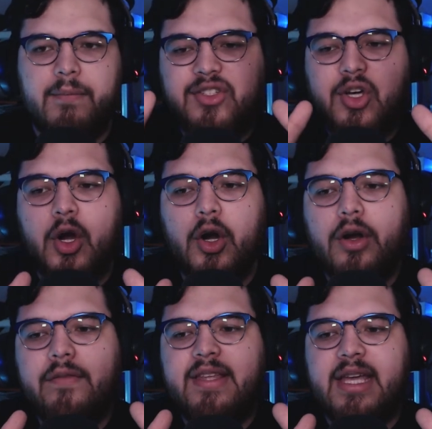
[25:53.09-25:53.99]
is
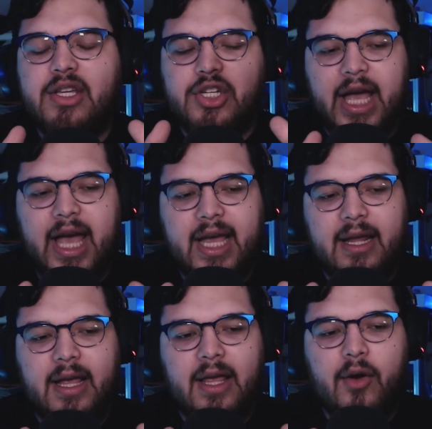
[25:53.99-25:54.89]
curved and
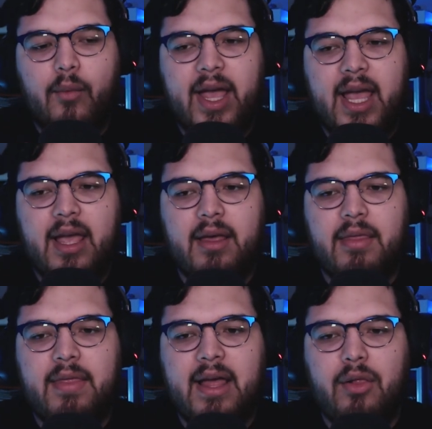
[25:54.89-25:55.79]
jagged in a way
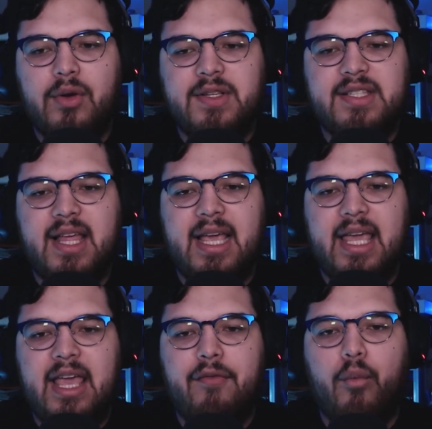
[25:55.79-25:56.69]
that looks
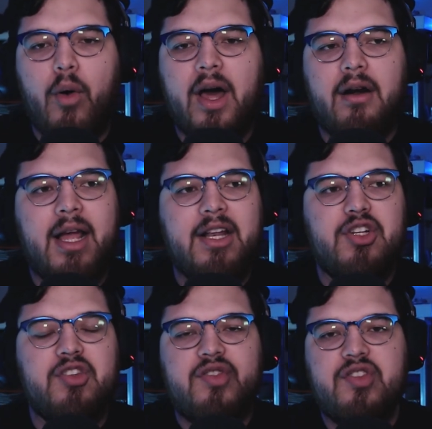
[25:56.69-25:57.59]
like if water
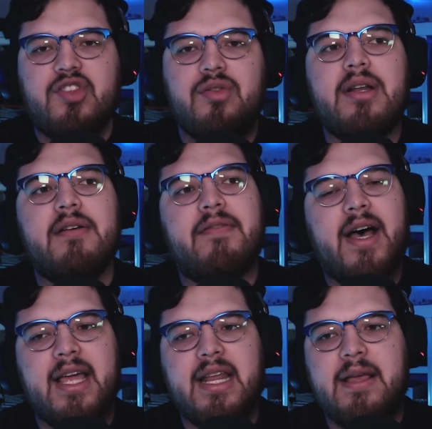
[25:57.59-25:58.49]
had just
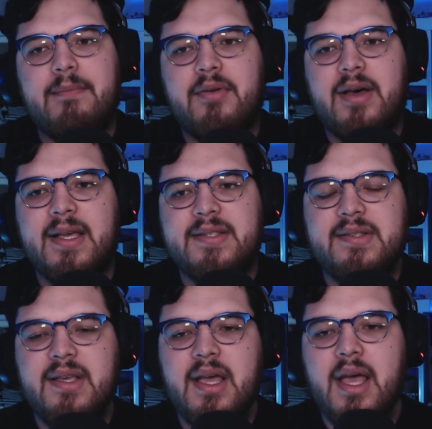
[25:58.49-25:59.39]
solidified in
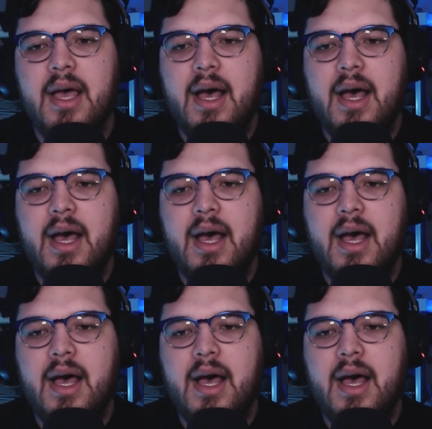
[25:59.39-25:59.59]
place.